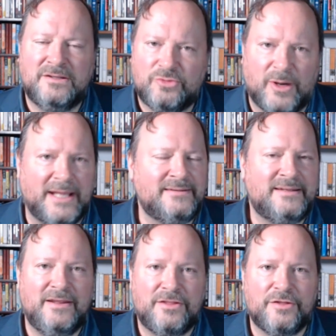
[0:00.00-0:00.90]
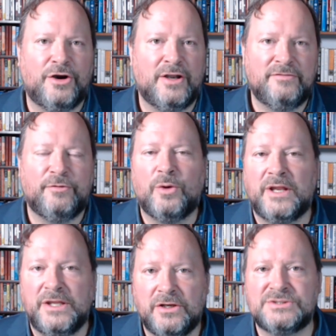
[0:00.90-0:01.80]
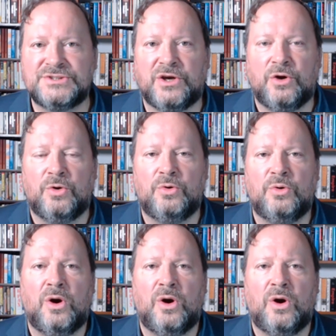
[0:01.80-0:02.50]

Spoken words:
20, 30, 40 years ago,